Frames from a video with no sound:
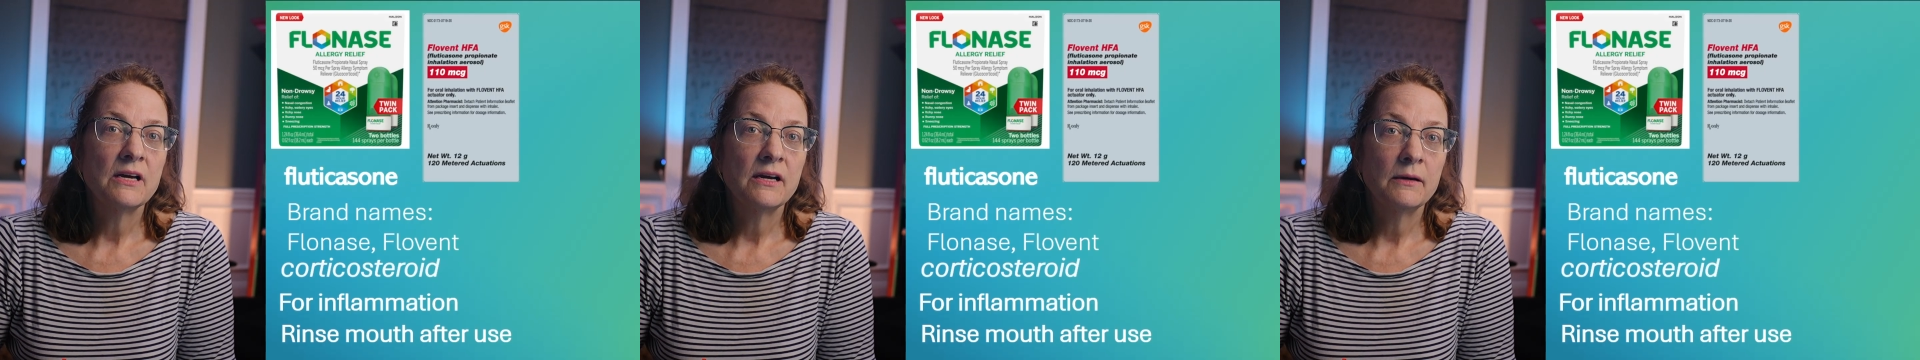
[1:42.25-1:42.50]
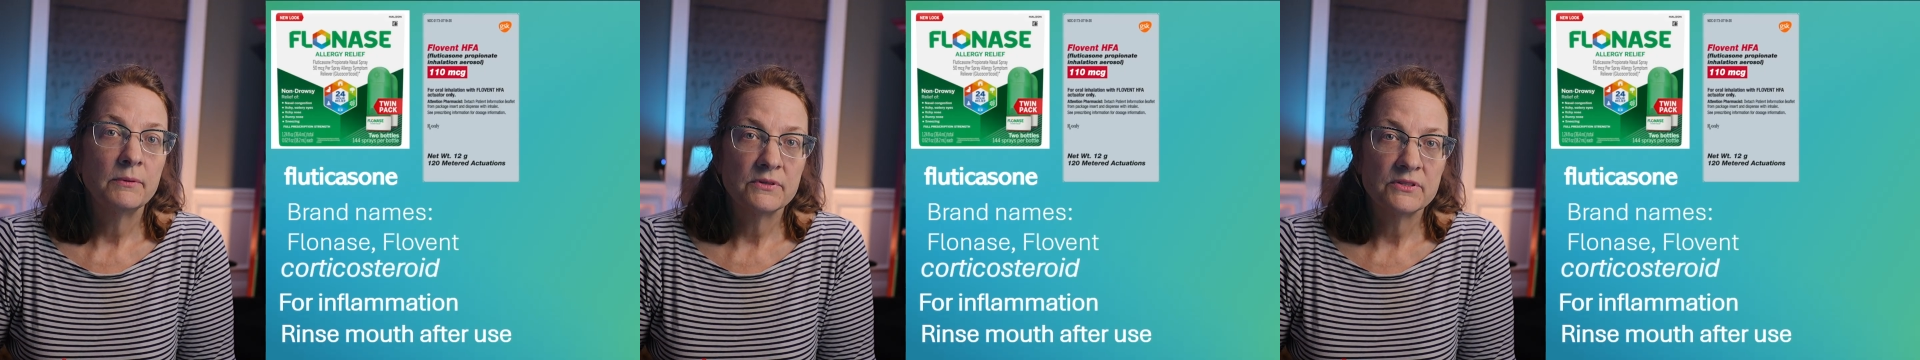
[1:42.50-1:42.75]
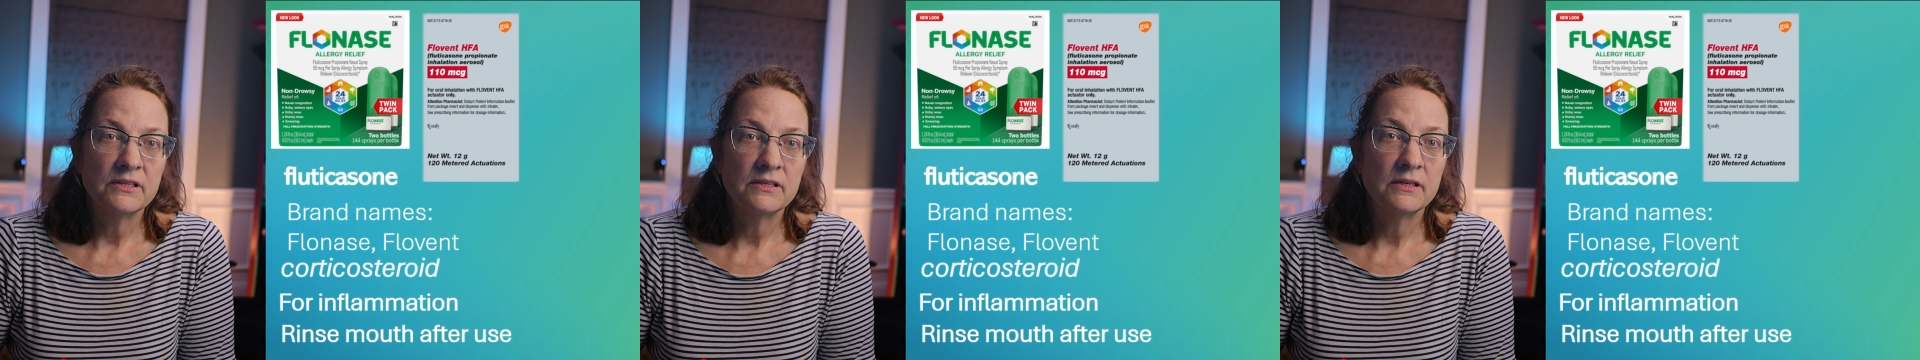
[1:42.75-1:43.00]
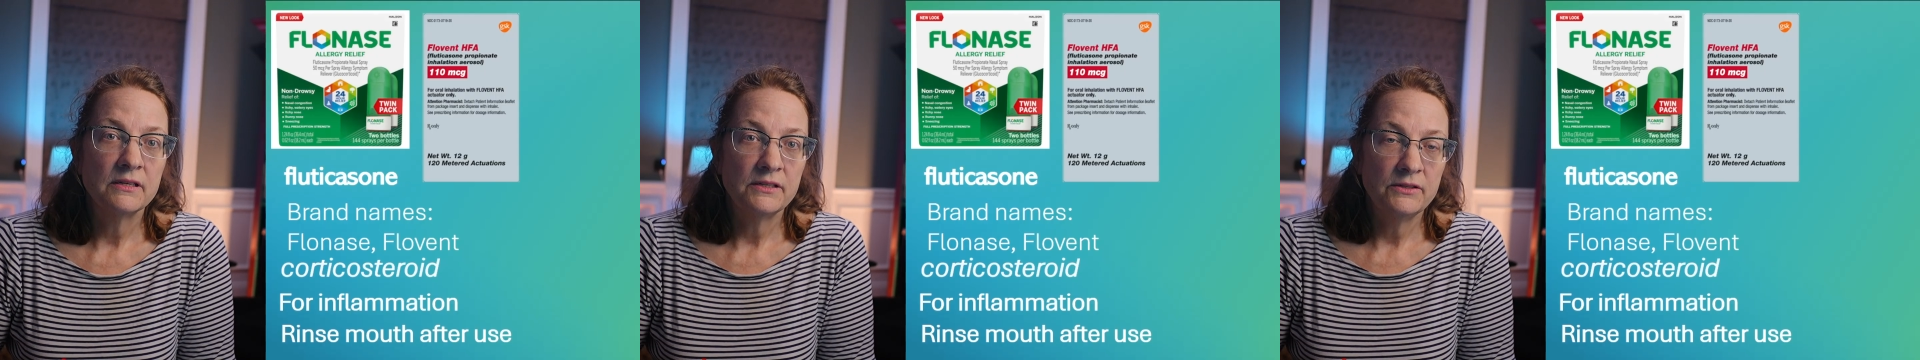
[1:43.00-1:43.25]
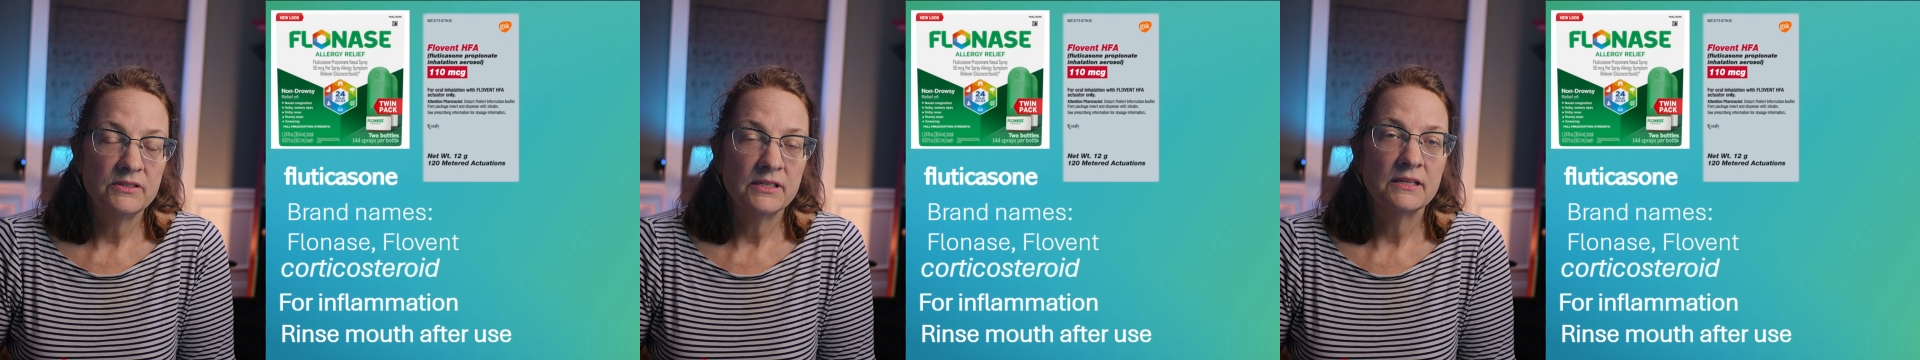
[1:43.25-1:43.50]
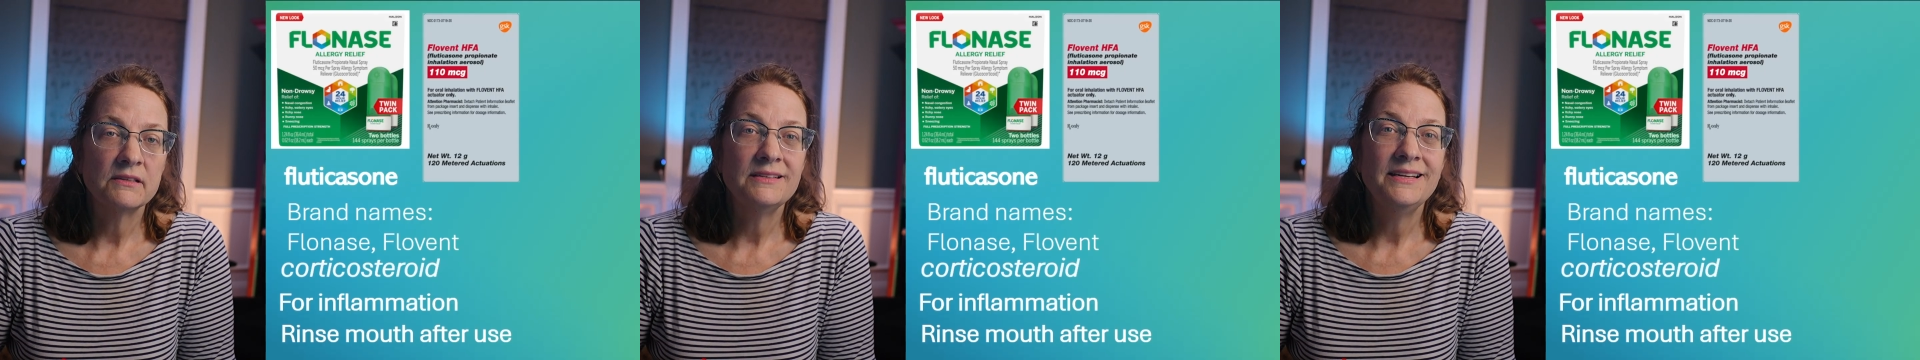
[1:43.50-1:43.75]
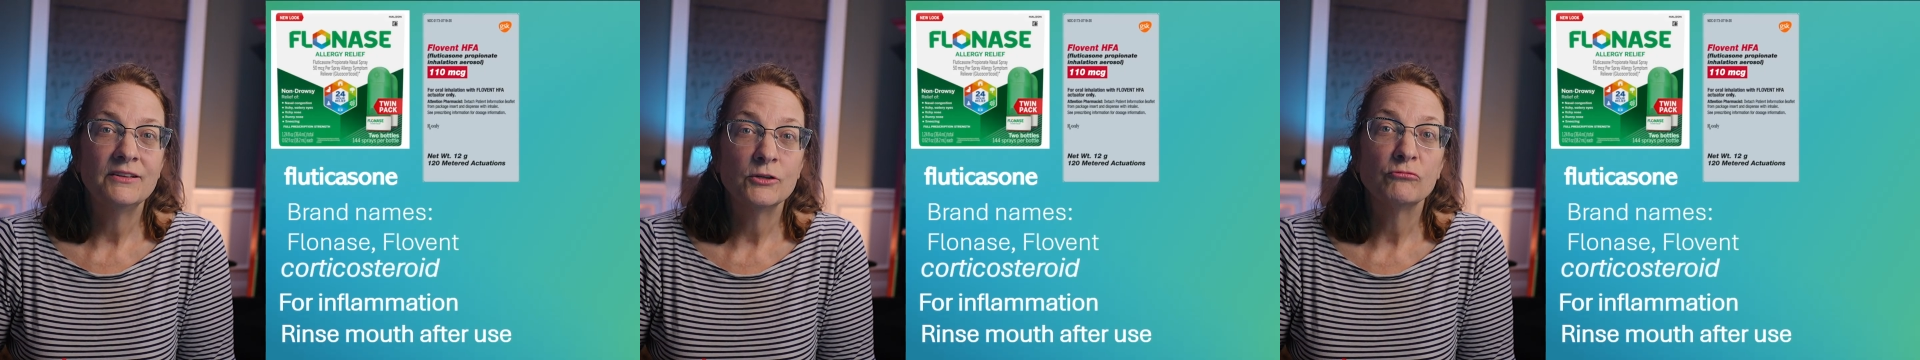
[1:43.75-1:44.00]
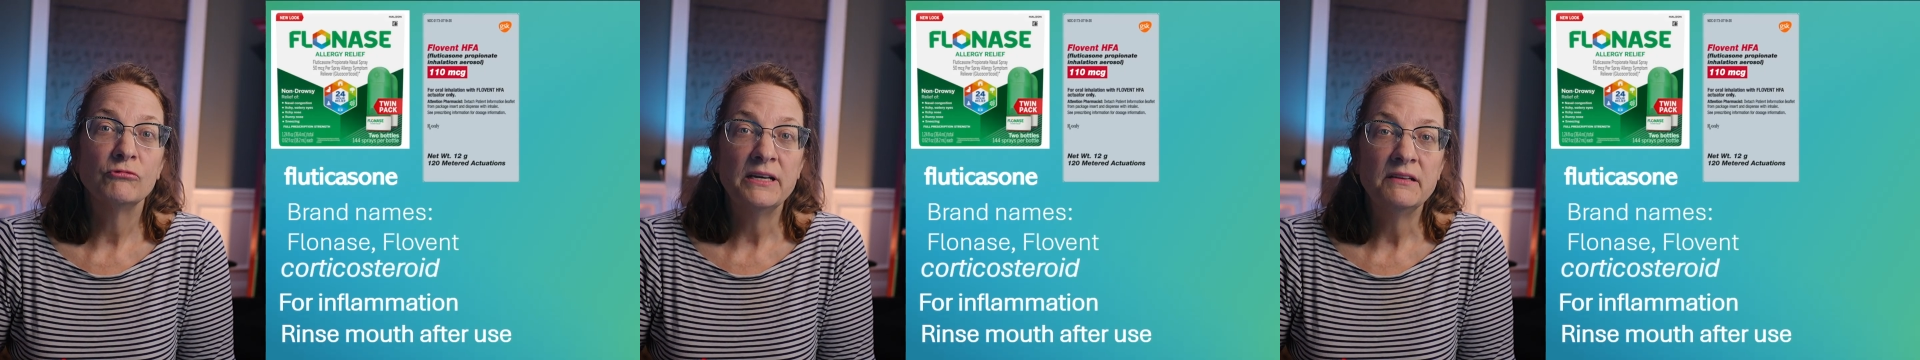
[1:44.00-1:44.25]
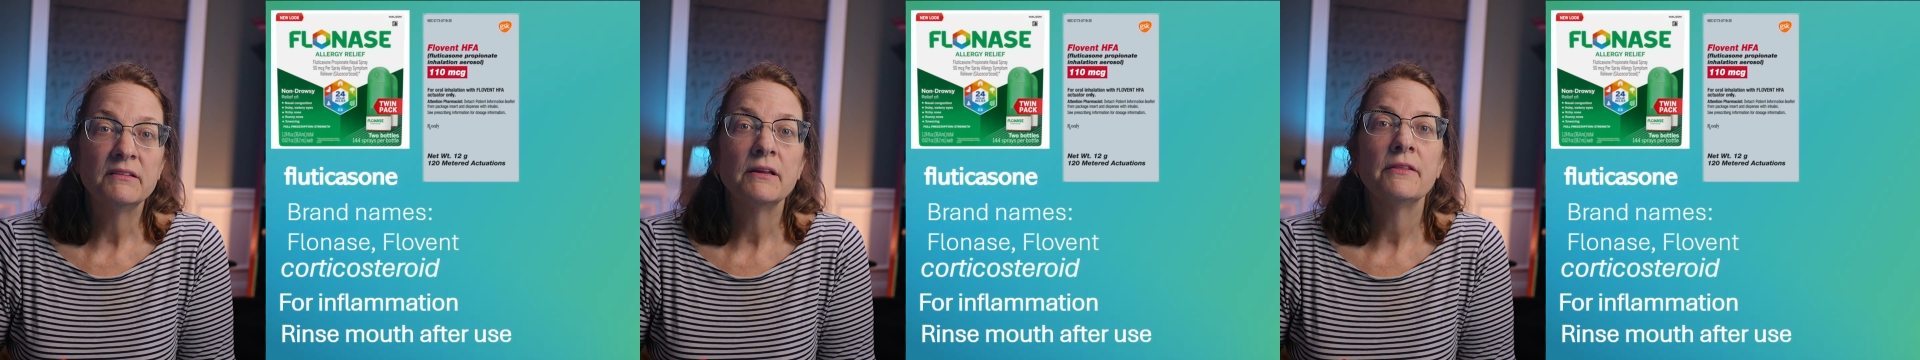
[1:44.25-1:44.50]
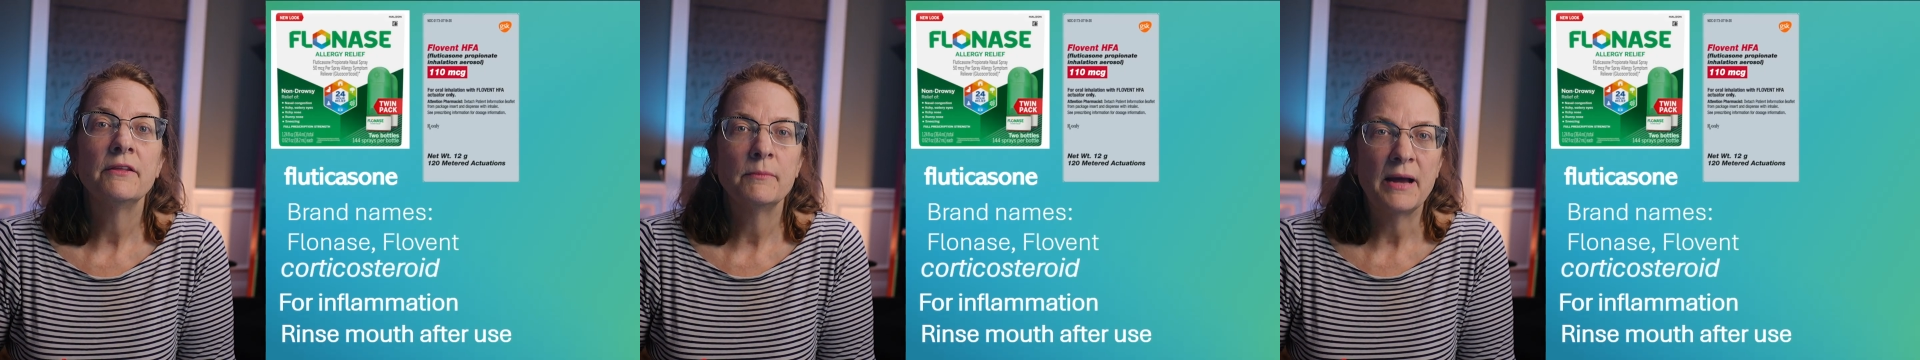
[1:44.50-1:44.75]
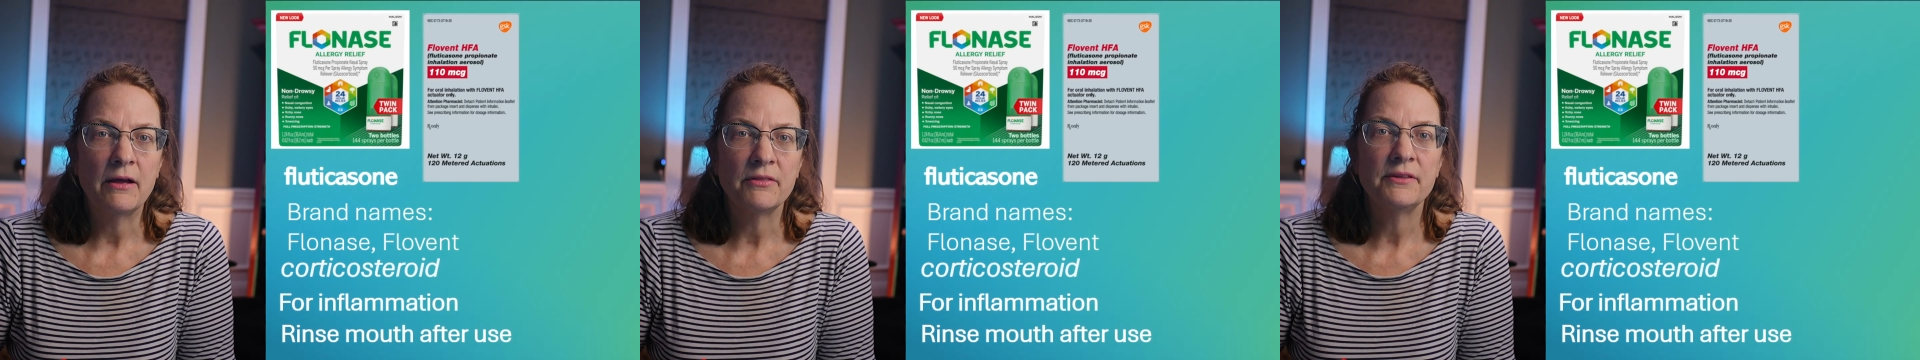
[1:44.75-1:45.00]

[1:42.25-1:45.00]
a person using this needs to rinse their mouth,